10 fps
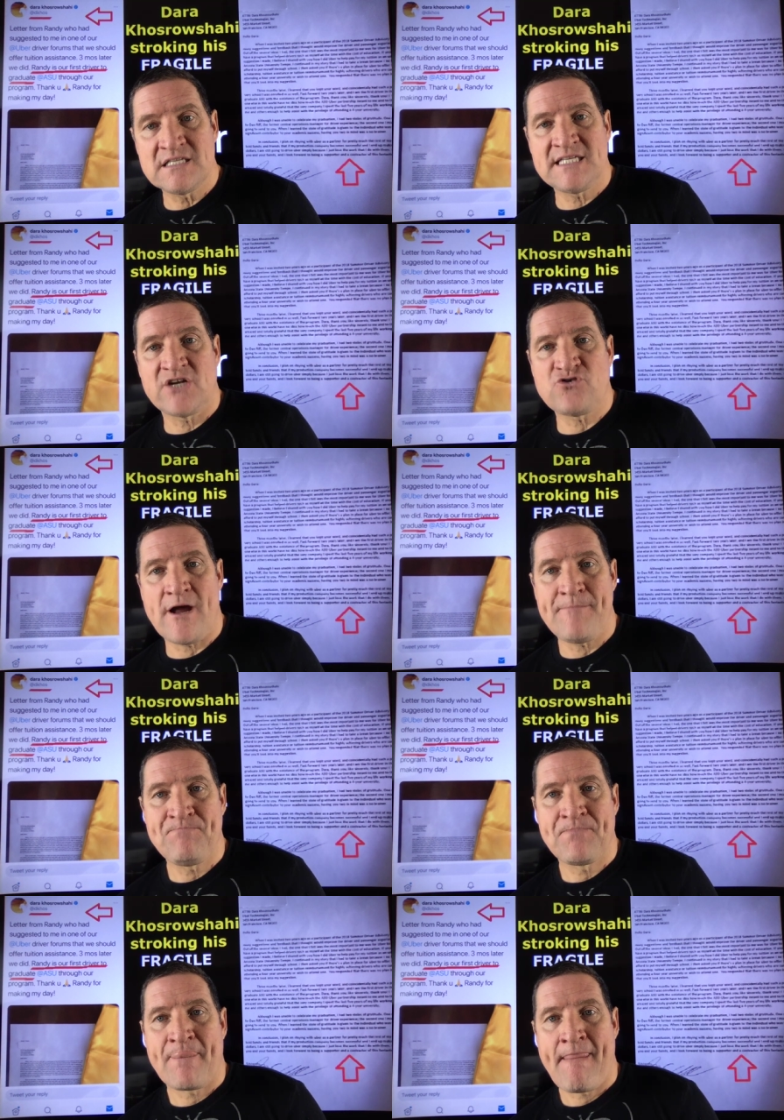cetera.
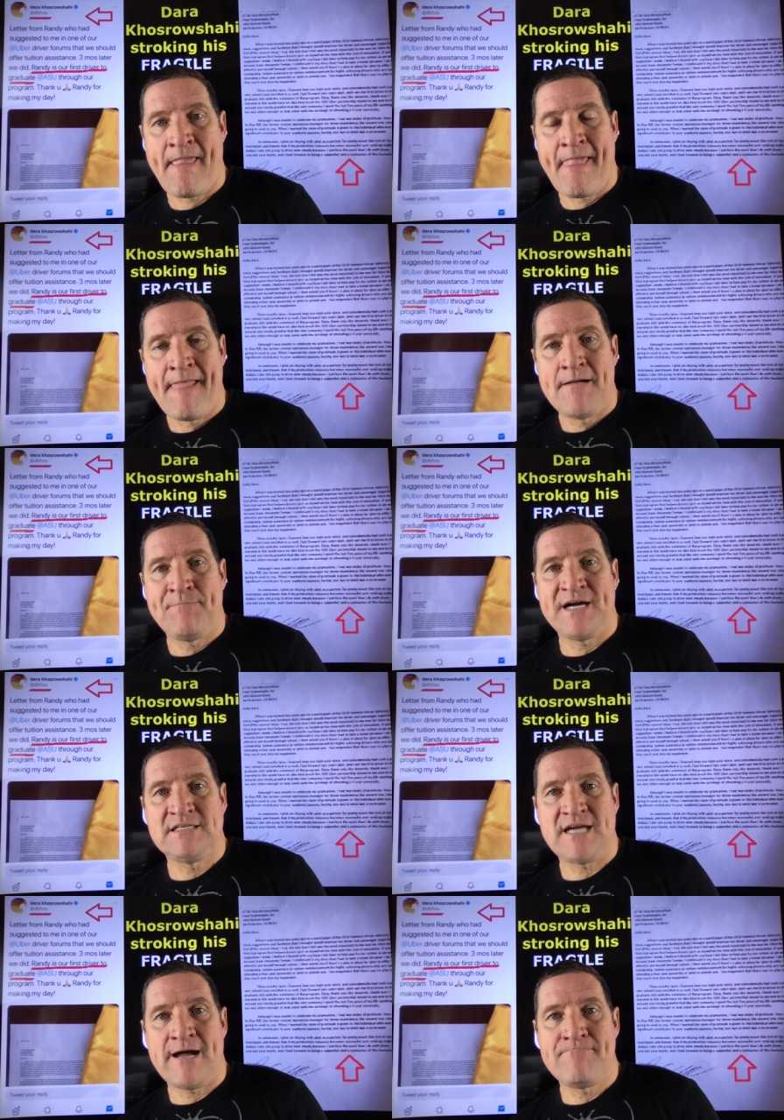
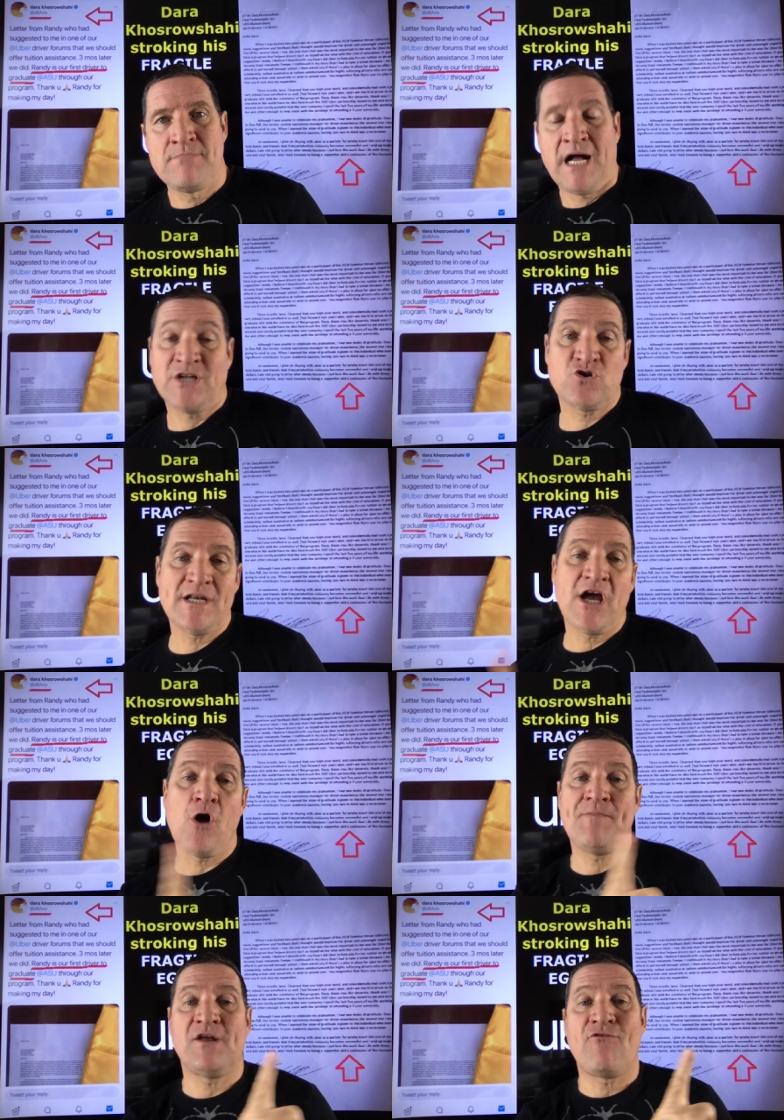But um, I truly
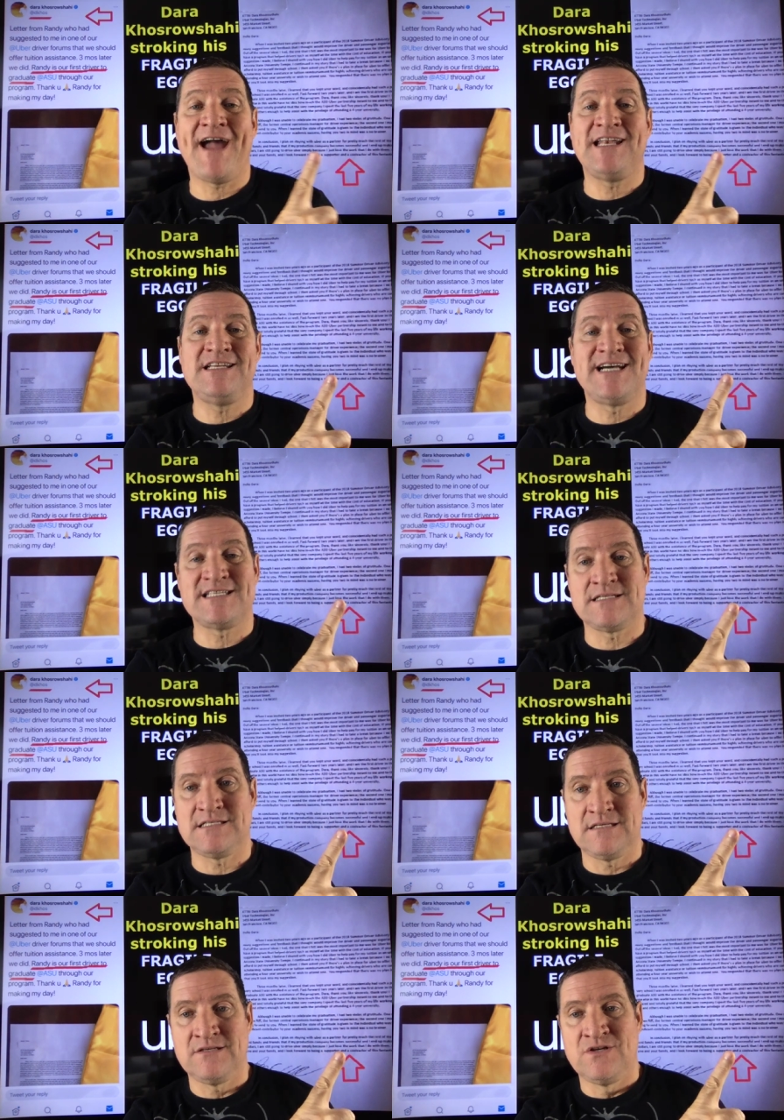hope that Randy
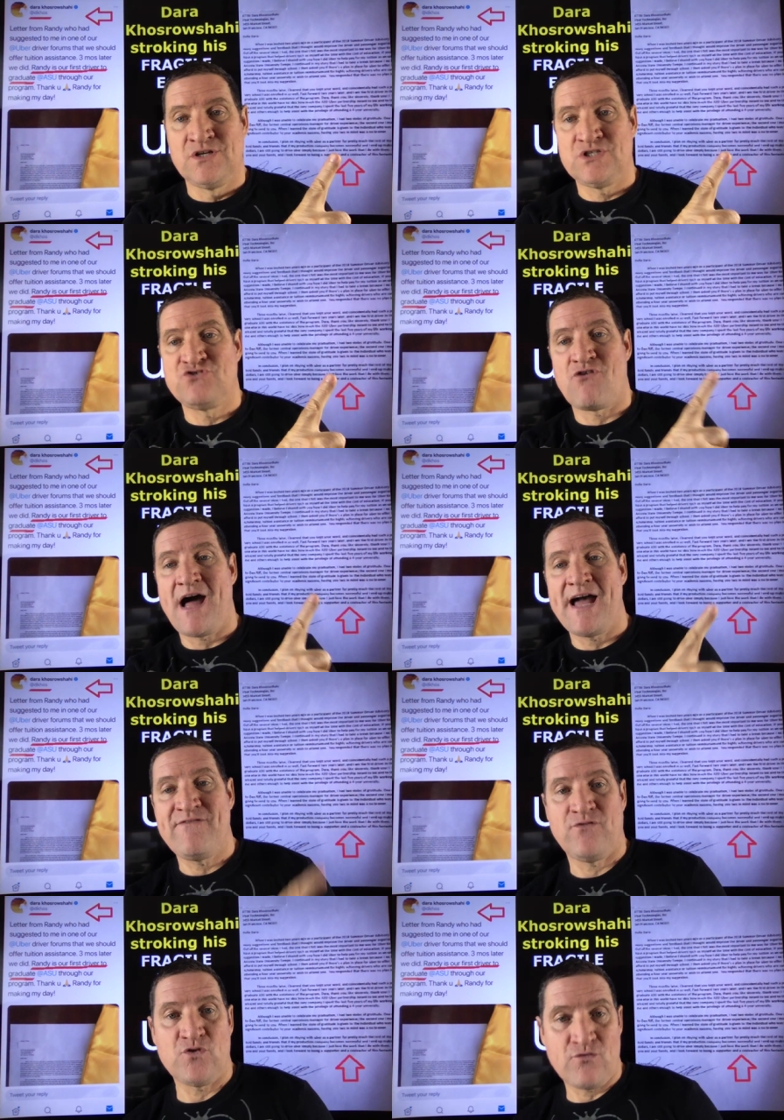doesn't drive
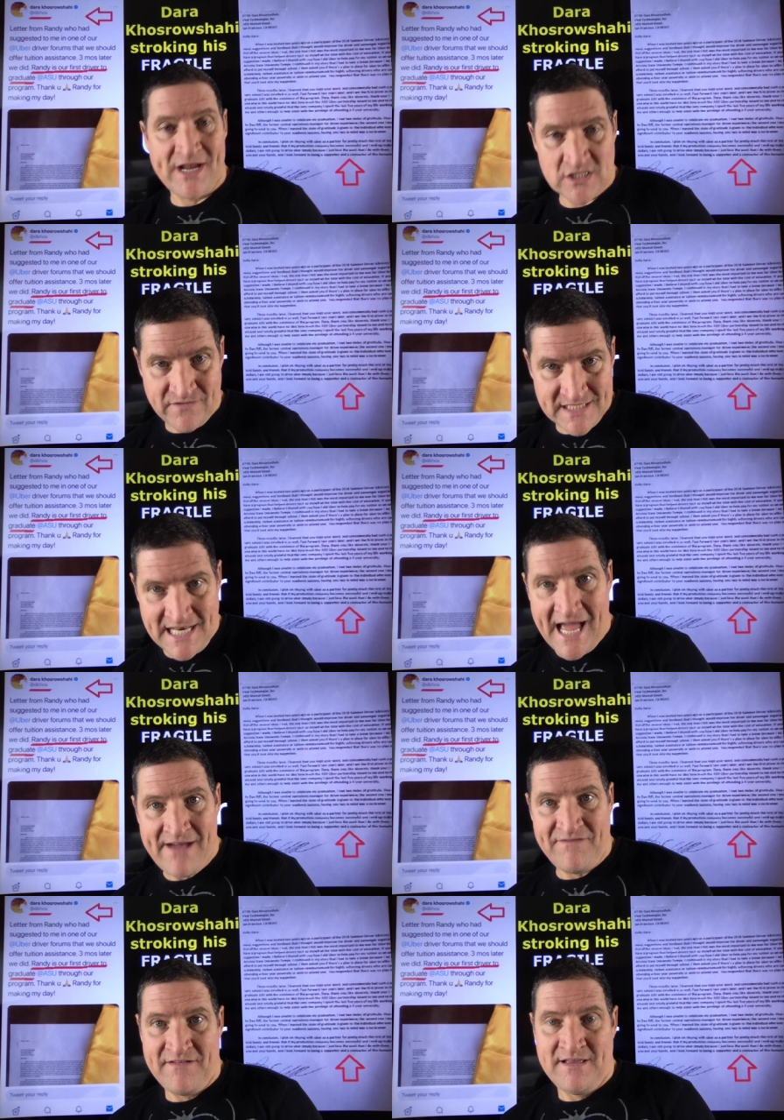for the rest of his life.